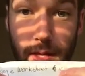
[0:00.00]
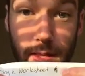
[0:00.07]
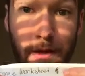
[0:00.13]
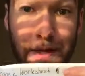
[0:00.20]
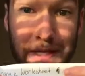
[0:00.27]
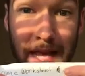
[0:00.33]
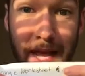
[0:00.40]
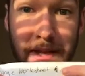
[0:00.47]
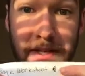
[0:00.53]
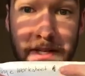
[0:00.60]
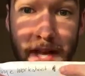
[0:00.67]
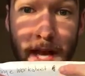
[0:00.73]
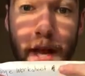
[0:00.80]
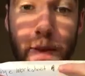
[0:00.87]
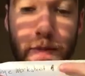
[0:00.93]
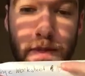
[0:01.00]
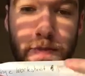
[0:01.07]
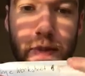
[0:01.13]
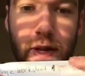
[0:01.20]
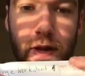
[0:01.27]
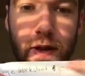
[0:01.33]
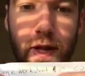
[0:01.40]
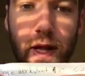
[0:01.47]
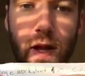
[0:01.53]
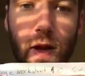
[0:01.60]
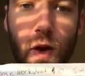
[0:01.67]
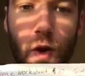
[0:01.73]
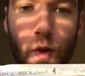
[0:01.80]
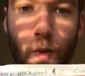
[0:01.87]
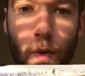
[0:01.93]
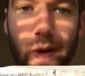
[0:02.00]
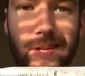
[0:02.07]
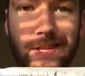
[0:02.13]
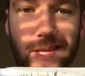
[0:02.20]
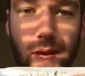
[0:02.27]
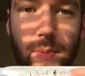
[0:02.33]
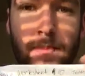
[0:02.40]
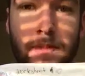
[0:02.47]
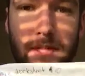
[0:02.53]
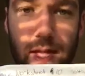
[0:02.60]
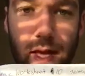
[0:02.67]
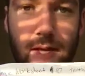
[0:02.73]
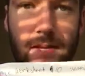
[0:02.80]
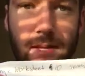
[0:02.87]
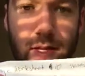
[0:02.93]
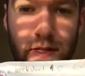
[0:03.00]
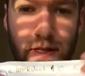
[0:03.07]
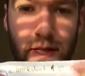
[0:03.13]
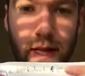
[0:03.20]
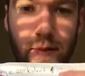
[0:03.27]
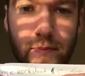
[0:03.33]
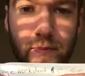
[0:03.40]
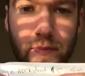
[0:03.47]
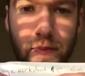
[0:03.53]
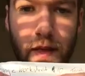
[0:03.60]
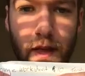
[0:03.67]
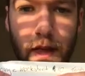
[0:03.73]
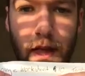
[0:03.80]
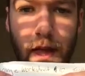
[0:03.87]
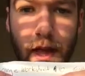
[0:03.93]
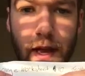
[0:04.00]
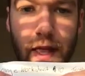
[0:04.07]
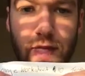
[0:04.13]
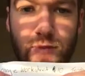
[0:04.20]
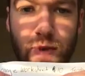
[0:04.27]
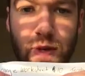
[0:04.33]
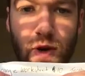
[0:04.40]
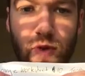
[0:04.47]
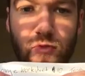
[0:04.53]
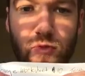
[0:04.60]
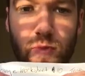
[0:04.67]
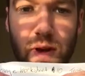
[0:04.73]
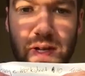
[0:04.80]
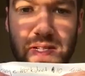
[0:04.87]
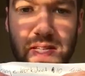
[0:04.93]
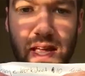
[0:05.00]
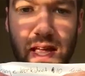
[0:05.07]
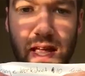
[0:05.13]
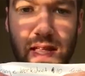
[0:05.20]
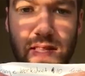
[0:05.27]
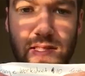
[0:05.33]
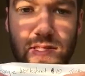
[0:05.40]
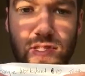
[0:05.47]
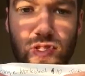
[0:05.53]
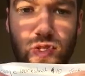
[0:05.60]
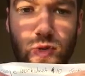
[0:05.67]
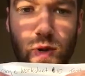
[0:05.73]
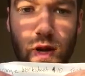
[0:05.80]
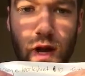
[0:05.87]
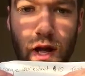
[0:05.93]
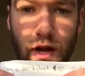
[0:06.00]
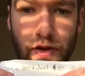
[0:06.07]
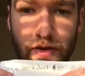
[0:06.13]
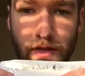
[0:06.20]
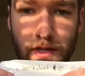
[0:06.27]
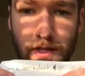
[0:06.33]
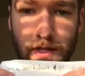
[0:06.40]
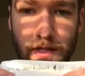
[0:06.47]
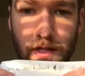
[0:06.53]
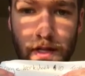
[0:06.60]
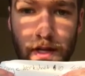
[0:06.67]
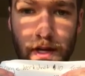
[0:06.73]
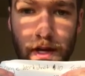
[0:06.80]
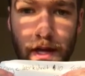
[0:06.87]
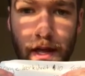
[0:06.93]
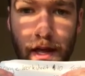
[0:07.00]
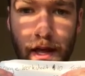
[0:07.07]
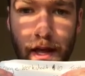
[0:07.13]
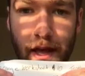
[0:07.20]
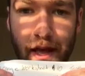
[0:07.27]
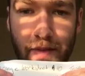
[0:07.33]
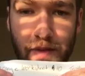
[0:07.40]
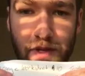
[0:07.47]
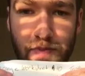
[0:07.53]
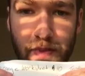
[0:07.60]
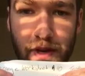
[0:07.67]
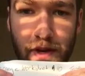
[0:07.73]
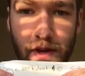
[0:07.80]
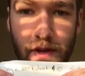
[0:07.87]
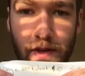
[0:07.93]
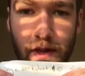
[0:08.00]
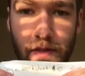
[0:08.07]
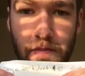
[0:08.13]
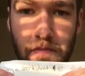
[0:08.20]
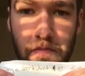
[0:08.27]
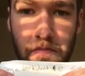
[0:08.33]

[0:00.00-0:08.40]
They're 10 times bigger. Yeah, 1 times 10 is 10. And as we go from our tens to our hundreds, how much bigger are they?